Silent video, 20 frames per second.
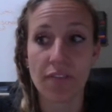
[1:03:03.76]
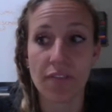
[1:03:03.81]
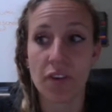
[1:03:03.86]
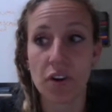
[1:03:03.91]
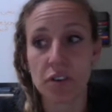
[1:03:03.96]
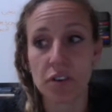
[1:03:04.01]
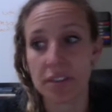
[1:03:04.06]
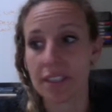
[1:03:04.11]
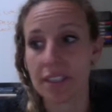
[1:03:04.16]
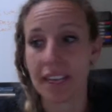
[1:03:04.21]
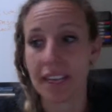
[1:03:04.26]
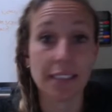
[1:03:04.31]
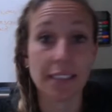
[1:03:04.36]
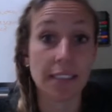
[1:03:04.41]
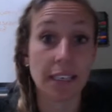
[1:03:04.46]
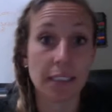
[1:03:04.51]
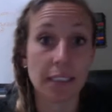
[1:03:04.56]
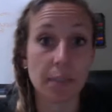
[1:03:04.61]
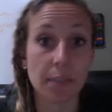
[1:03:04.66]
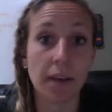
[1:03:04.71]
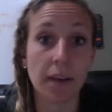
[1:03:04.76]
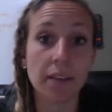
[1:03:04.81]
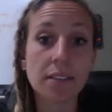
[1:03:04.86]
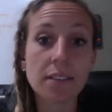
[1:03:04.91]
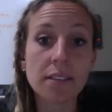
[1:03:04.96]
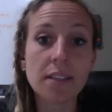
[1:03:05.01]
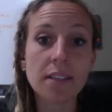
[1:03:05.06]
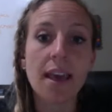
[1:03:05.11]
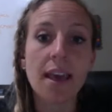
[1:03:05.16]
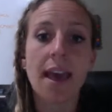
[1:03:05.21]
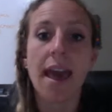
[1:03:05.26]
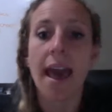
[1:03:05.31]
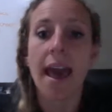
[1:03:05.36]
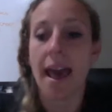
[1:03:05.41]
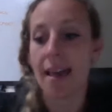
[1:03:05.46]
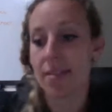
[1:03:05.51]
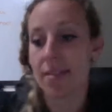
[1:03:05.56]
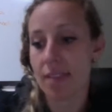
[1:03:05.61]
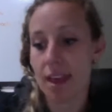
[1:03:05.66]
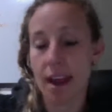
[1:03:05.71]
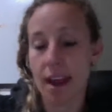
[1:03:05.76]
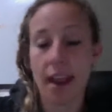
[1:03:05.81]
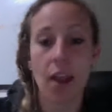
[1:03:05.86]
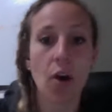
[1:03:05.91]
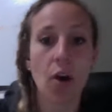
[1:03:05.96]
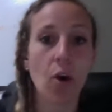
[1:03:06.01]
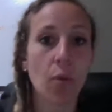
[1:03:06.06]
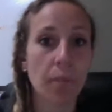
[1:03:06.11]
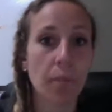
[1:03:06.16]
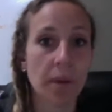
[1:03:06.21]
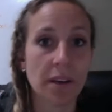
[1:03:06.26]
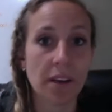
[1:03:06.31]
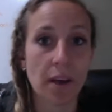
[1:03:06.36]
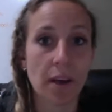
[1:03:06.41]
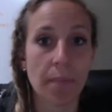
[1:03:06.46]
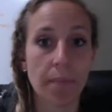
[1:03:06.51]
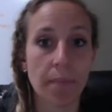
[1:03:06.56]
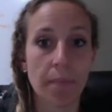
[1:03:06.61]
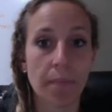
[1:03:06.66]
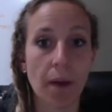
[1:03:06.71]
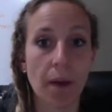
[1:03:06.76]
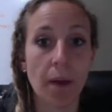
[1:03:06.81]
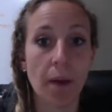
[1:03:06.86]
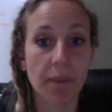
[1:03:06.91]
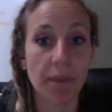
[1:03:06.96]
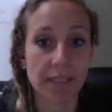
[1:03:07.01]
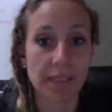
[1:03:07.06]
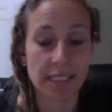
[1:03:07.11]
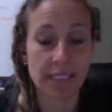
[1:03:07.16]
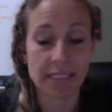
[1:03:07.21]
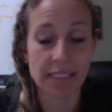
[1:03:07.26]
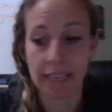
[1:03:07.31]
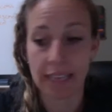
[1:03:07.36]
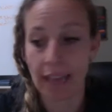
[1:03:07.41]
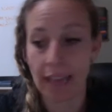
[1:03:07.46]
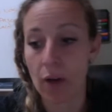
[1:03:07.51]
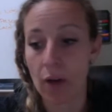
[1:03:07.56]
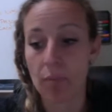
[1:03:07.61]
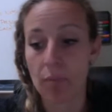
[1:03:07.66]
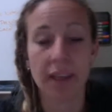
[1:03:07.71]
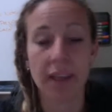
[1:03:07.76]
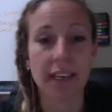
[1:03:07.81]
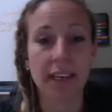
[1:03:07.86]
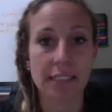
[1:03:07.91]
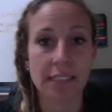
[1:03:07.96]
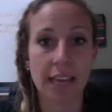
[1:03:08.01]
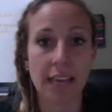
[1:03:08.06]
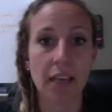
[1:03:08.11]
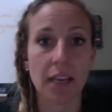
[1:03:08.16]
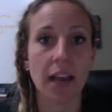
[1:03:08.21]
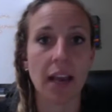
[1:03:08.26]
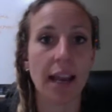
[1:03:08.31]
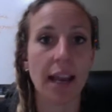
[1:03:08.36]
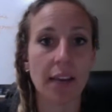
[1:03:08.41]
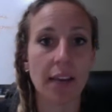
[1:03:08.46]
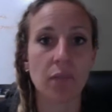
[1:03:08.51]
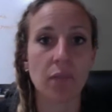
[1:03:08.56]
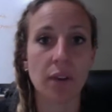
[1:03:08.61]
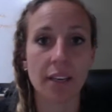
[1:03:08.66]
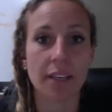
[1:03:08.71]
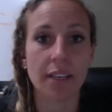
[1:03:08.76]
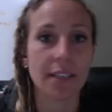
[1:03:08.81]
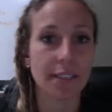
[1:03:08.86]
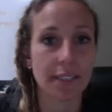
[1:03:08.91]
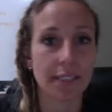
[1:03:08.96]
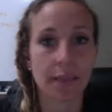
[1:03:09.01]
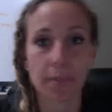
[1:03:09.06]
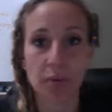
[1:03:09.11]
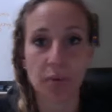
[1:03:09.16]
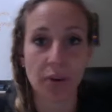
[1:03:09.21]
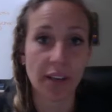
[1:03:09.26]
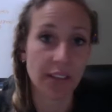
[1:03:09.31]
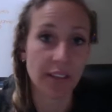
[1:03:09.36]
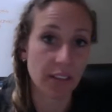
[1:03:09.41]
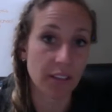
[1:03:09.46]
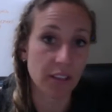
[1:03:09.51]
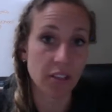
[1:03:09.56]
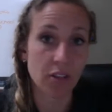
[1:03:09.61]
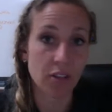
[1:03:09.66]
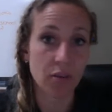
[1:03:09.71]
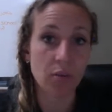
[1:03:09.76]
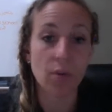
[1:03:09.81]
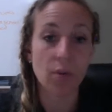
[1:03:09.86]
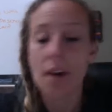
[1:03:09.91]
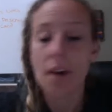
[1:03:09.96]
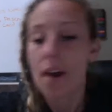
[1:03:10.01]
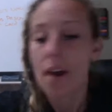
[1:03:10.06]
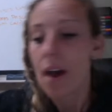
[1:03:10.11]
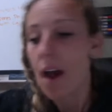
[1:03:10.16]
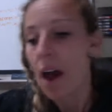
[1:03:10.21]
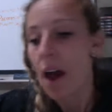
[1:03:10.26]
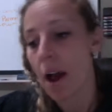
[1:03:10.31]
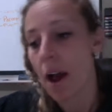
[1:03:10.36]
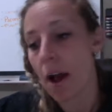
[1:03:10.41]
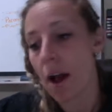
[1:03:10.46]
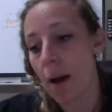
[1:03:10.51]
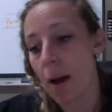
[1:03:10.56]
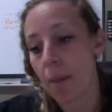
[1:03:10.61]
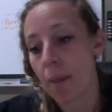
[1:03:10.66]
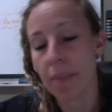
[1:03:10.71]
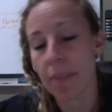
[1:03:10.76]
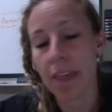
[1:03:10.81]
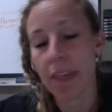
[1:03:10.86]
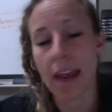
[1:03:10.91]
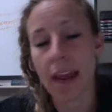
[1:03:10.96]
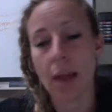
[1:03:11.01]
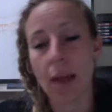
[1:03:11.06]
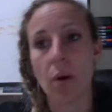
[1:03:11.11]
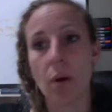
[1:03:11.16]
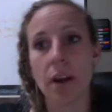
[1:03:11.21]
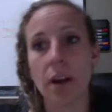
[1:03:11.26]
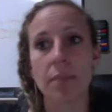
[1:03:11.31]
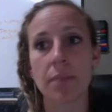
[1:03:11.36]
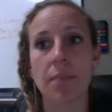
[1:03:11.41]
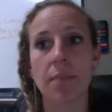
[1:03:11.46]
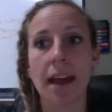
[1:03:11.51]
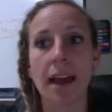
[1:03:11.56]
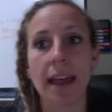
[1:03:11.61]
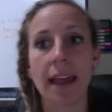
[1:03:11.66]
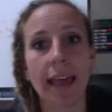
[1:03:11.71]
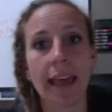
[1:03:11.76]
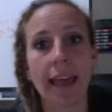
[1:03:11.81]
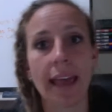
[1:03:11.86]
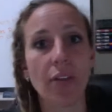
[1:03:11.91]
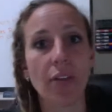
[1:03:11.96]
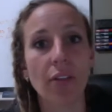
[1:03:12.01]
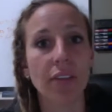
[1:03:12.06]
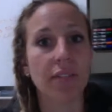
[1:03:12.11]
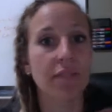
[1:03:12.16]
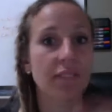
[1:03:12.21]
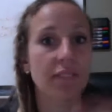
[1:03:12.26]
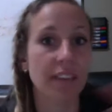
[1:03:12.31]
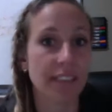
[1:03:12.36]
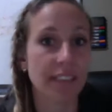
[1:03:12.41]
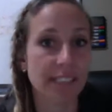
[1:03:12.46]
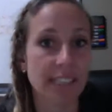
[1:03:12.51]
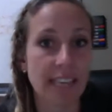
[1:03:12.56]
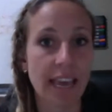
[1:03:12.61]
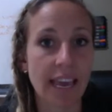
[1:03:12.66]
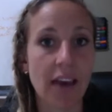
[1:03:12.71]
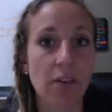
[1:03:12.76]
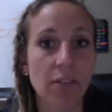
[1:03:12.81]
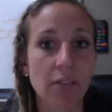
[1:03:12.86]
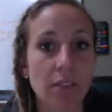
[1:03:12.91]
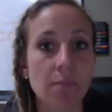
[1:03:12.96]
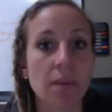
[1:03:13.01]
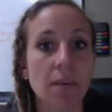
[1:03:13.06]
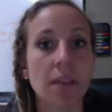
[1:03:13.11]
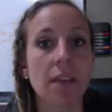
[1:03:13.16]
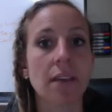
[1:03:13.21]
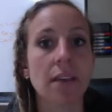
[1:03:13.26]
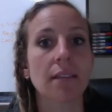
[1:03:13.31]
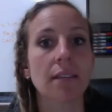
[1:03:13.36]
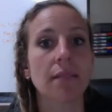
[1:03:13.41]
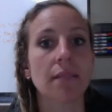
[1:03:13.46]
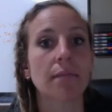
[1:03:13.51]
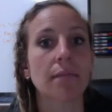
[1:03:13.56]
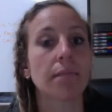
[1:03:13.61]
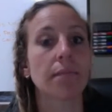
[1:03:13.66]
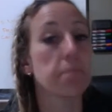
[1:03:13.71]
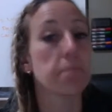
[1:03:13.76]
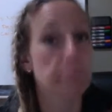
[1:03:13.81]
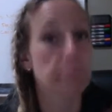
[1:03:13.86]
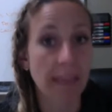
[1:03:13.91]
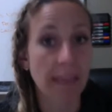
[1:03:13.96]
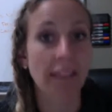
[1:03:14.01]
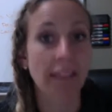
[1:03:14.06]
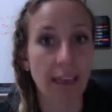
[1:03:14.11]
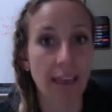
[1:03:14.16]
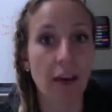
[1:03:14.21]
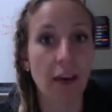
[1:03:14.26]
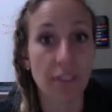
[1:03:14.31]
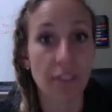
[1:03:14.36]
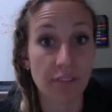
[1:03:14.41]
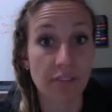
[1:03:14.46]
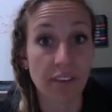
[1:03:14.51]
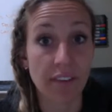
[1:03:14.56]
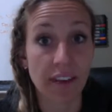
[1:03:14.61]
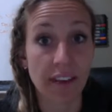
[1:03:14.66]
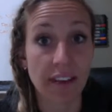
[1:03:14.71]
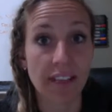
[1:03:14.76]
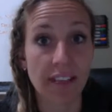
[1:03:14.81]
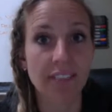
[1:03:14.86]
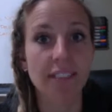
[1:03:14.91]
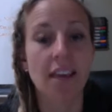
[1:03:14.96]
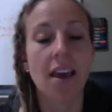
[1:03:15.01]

first 6 months. And then I opened up a business account because I kind of wanted to separate the two. And I wanted my health and fitness account to be mainly health and fitness,